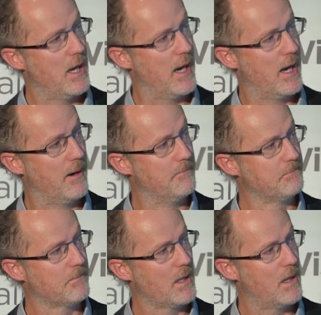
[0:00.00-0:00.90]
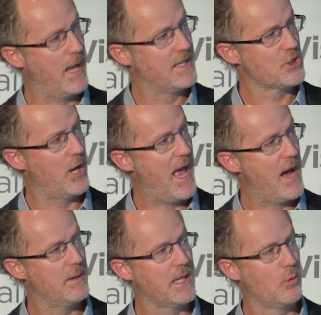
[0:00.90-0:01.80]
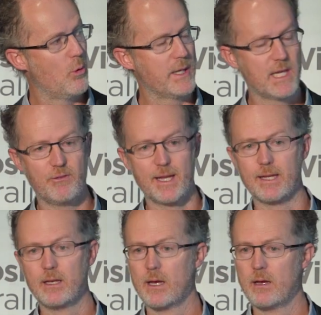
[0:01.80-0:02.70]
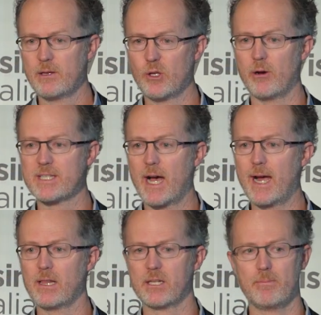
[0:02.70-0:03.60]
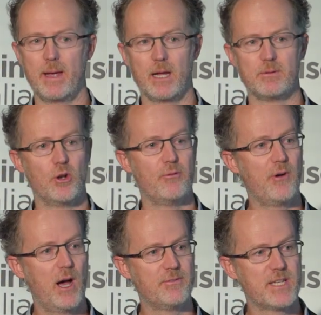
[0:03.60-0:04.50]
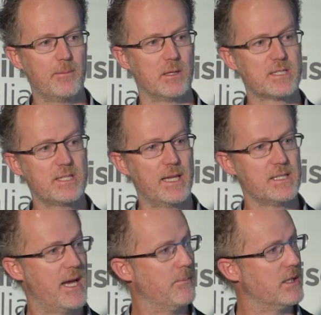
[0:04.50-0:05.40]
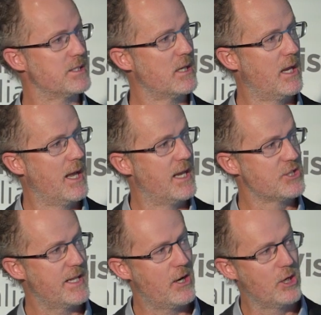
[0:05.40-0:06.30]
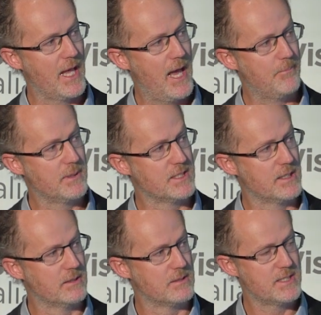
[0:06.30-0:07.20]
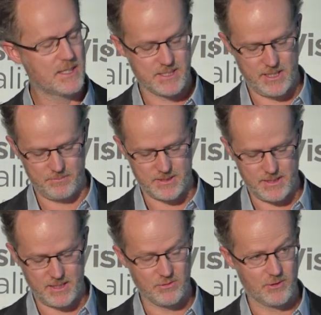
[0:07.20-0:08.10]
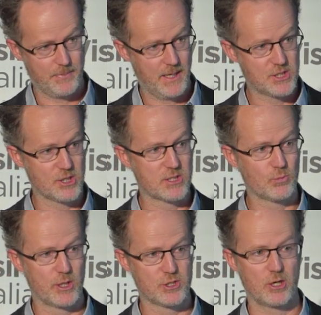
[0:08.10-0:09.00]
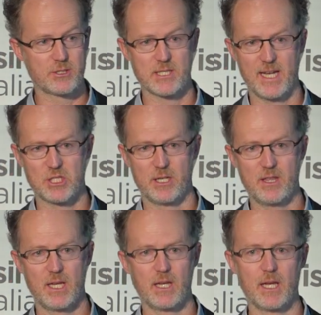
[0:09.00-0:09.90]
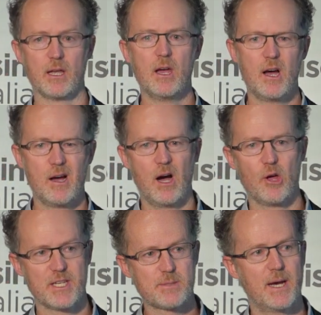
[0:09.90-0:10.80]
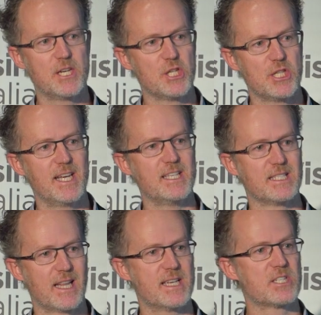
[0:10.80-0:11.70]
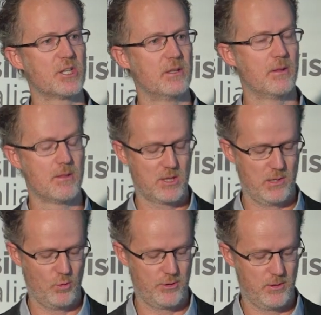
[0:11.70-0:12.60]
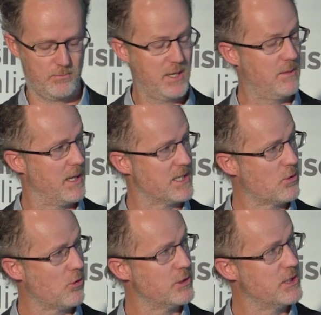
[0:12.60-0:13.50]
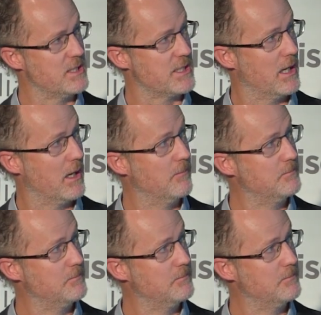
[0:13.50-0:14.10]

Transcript: And so how many were we giving, you know, a tailored amount, you know, 5 tablets, 10 tablets? And so that only happened in 16% of the patients where the doctors actually thinking, oh, this patient needs less than what the PBS quantities are.